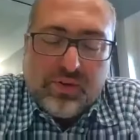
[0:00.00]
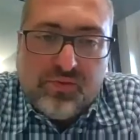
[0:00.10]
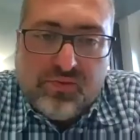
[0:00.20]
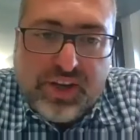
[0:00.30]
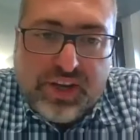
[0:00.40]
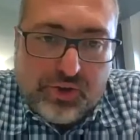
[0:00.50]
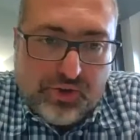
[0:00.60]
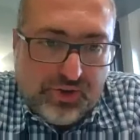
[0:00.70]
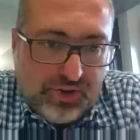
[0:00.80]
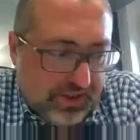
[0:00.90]
Very
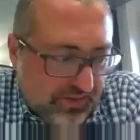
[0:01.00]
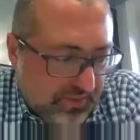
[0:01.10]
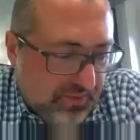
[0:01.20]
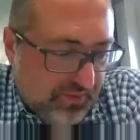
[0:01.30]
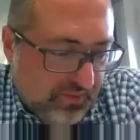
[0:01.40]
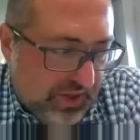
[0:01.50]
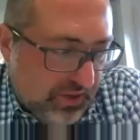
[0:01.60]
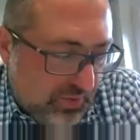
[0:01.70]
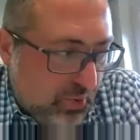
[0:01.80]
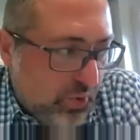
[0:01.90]

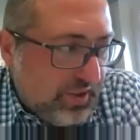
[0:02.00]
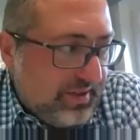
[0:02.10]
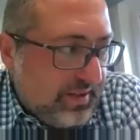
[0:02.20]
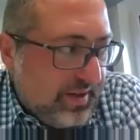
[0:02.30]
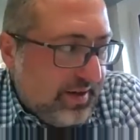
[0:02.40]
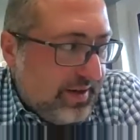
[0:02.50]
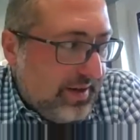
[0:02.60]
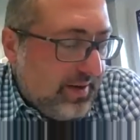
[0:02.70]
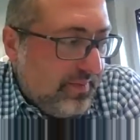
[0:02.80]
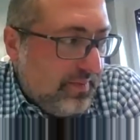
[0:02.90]
good point.
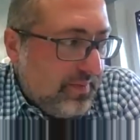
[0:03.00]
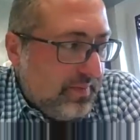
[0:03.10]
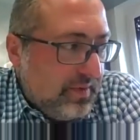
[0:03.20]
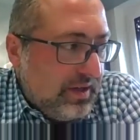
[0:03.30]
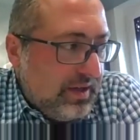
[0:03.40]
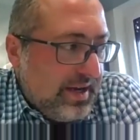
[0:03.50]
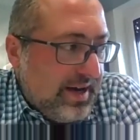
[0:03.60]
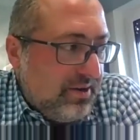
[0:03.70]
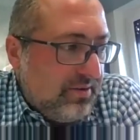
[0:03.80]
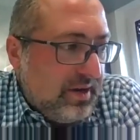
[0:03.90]

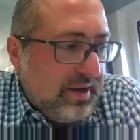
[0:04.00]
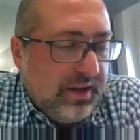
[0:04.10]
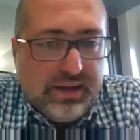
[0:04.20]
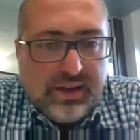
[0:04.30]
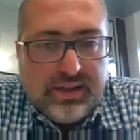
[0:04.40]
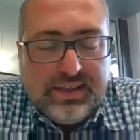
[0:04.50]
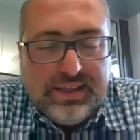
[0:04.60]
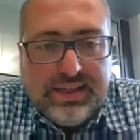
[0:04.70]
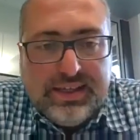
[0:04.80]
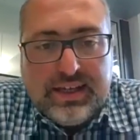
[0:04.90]
Now,
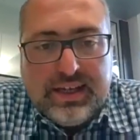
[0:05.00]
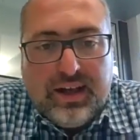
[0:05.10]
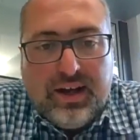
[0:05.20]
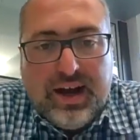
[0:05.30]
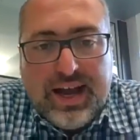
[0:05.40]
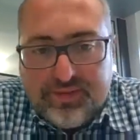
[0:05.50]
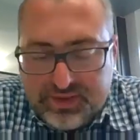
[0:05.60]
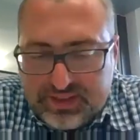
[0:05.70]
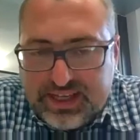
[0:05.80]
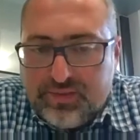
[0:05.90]
I have
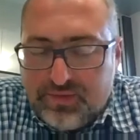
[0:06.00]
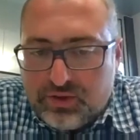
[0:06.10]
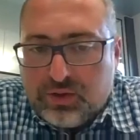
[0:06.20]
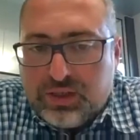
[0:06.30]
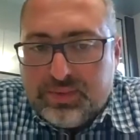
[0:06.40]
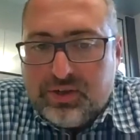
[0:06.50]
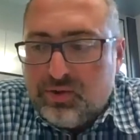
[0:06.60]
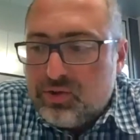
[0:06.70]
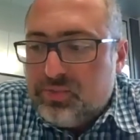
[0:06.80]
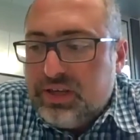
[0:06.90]
to say, if you're talking about a
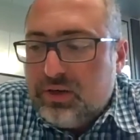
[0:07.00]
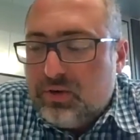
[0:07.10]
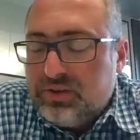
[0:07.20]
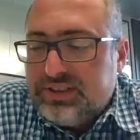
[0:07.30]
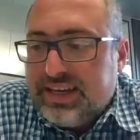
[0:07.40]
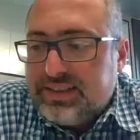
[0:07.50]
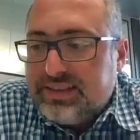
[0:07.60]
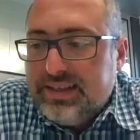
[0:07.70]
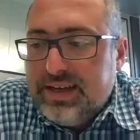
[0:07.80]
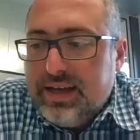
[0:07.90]
European context,